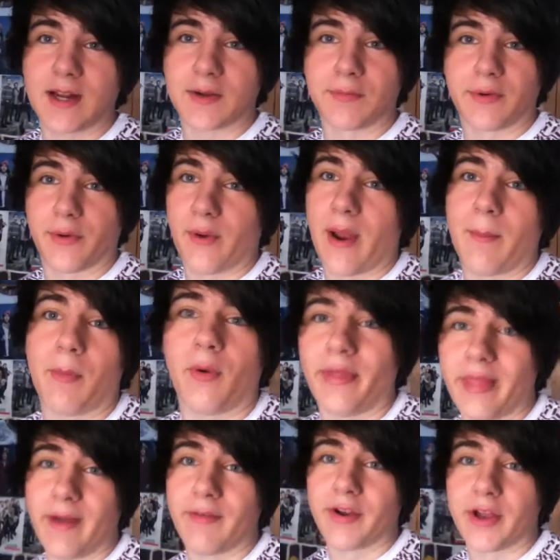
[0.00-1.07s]
kind of regret
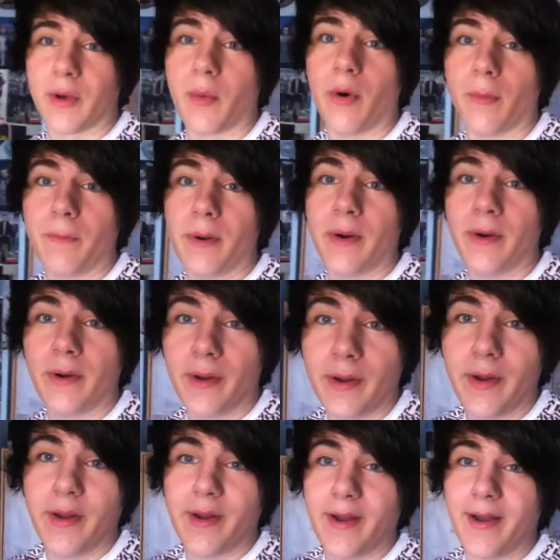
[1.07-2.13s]
putting that video
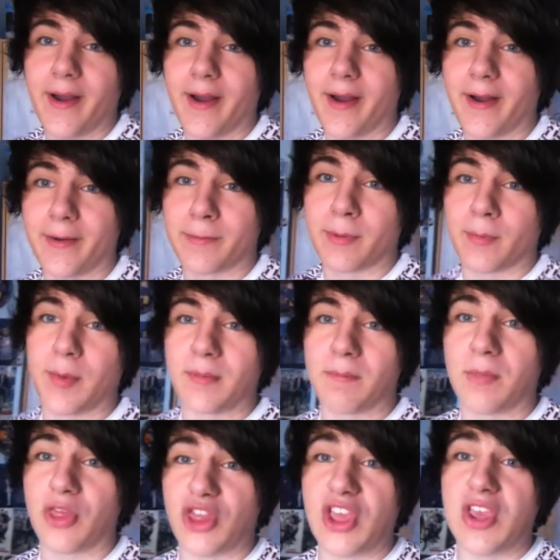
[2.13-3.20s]
up. Probably
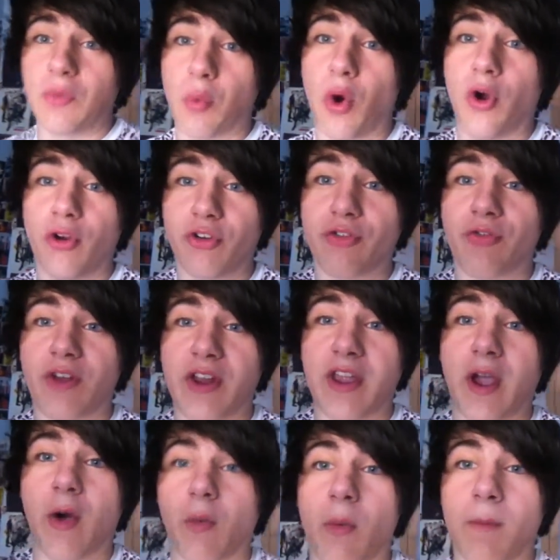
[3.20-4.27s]
the worst
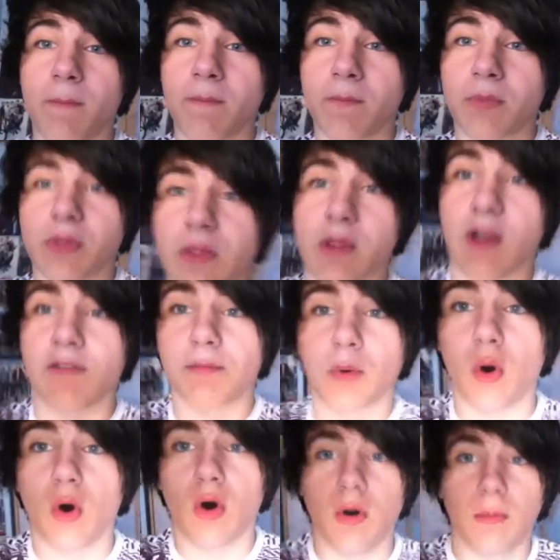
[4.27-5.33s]
video I've
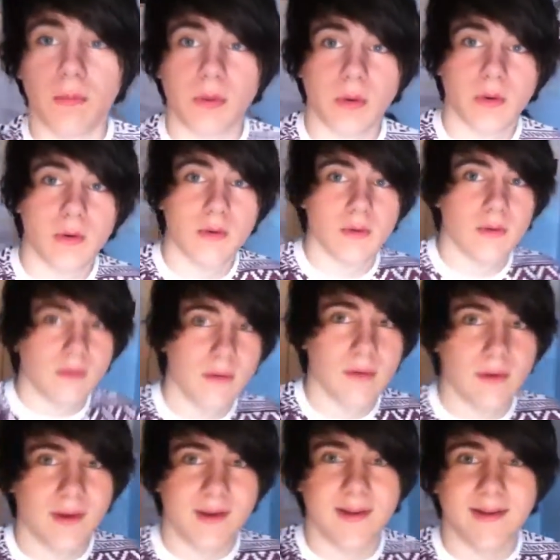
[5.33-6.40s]
put up.
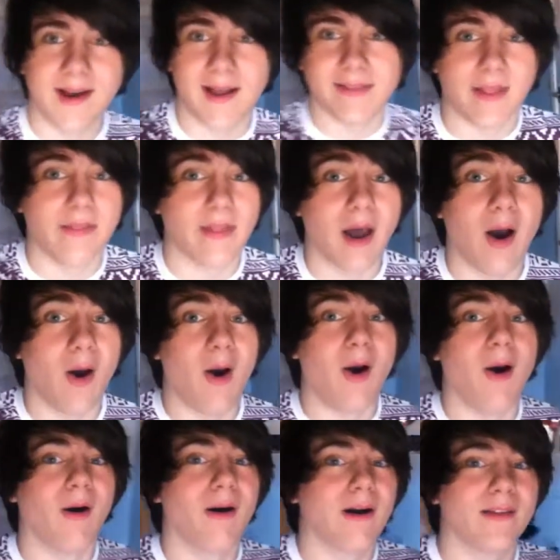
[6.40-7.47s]
And then,
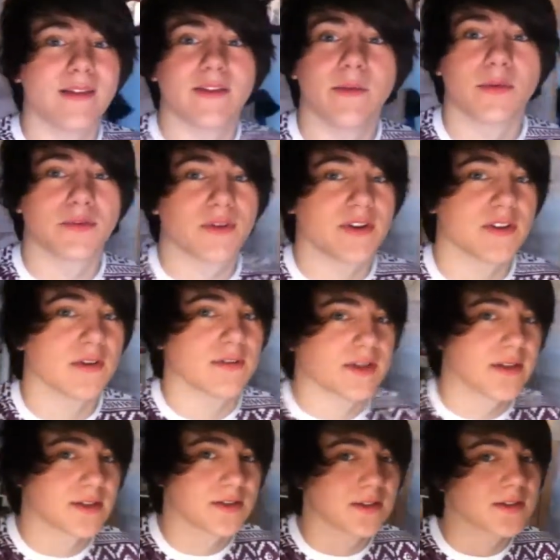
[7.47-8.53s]
oh, and then there was Friends Over
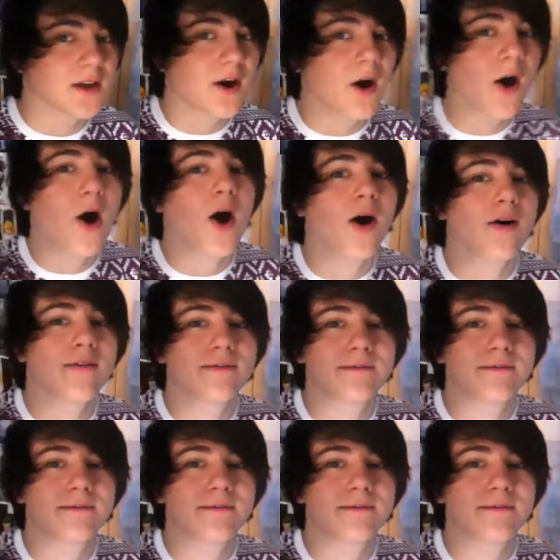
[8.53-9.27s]
Distance. Oh,